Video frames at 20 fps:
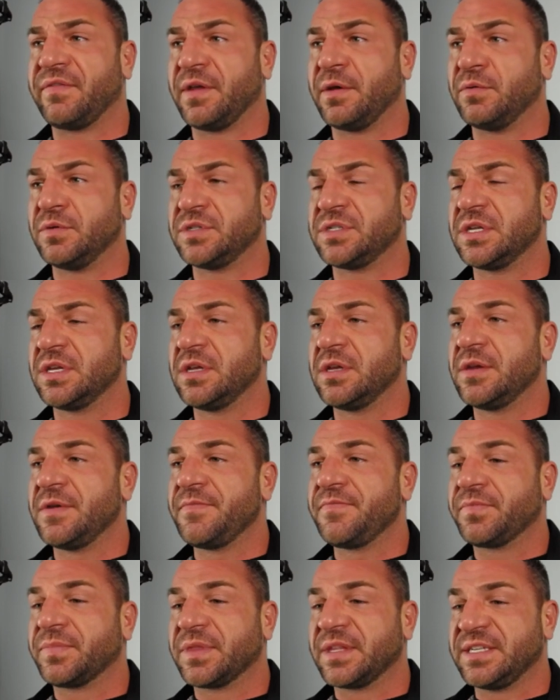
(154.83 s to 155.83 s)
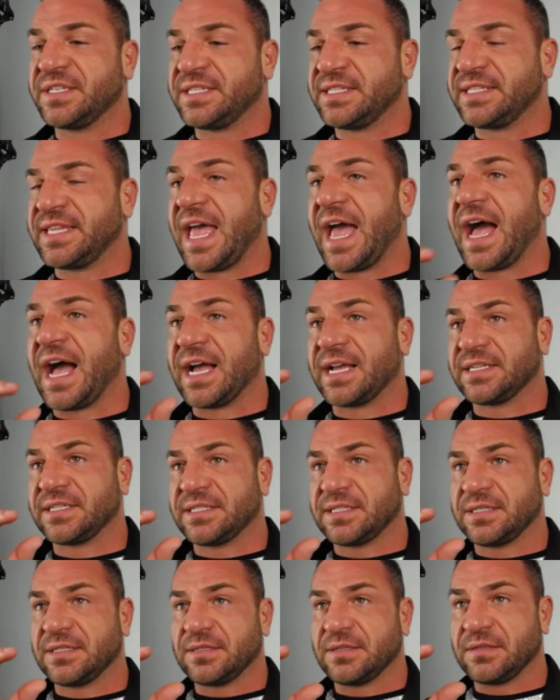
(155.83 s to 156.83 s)
It was
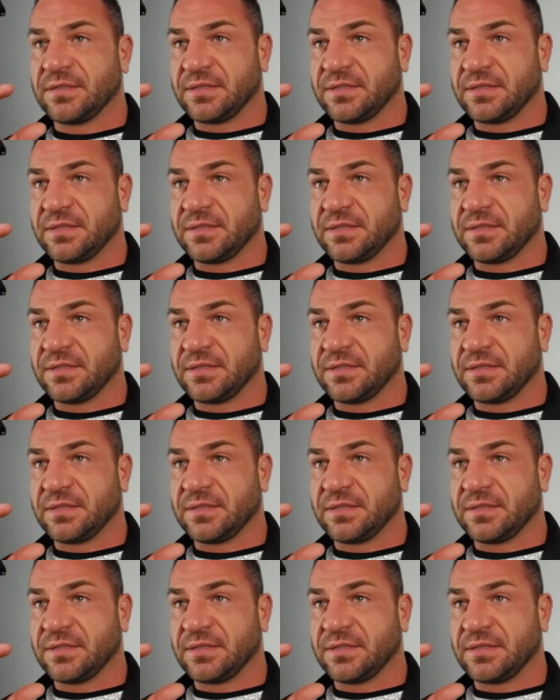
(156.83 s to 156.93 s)
stacks